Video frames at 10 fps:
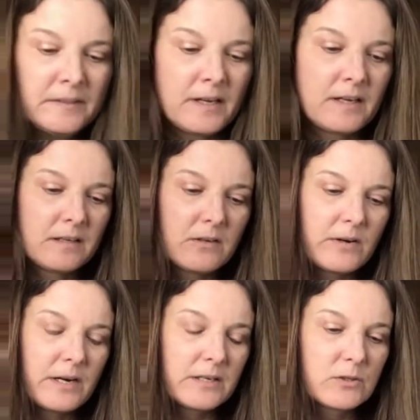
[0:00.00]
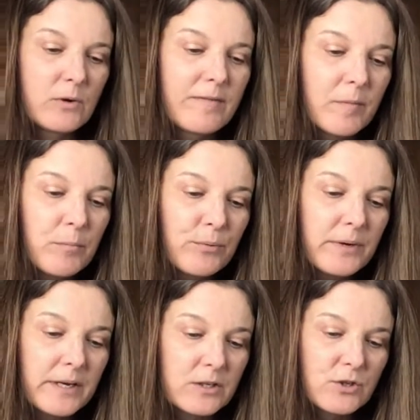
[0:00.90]
and creating sort of a
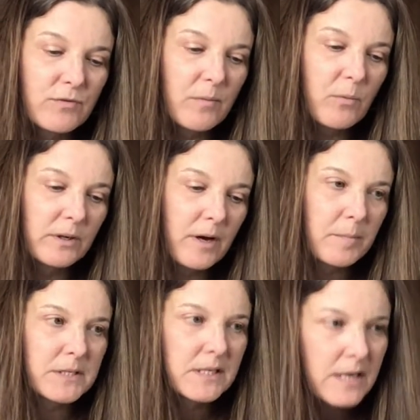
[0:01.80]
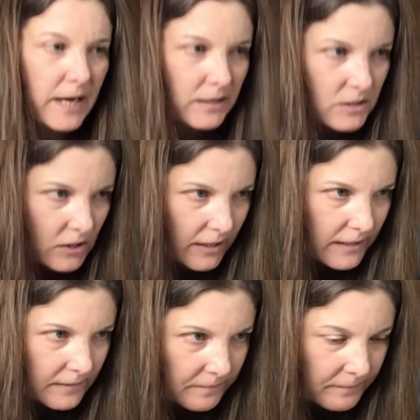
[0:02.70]
bridge from one cup to the next, right?